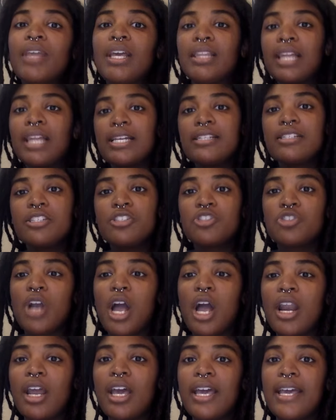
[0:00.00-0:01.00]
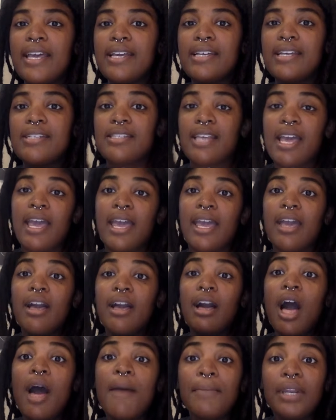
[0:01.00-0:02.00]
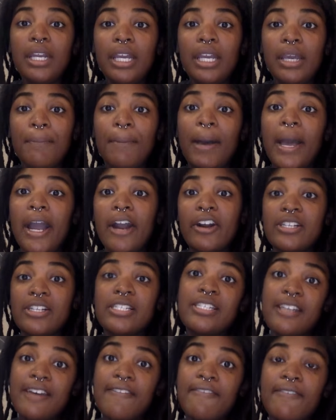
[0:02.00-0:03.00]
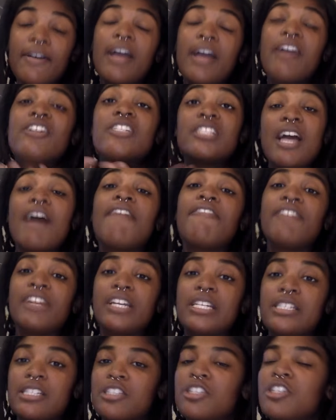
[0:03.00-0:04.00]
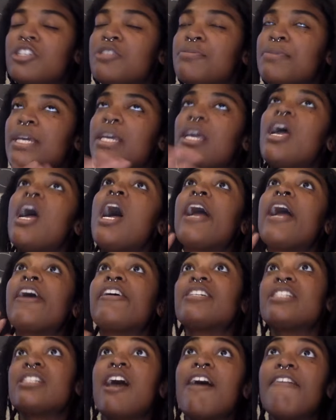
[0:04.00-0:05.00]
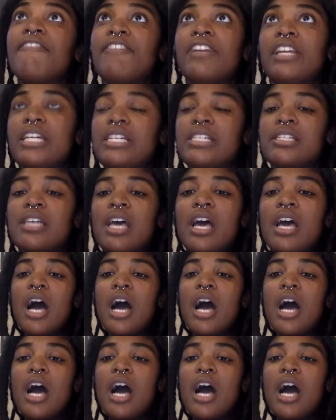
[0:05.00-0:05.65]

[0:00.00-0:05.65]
Lysistrata is a comedy by Aristoph- Aristophanes. Excuse me, Aristophanes.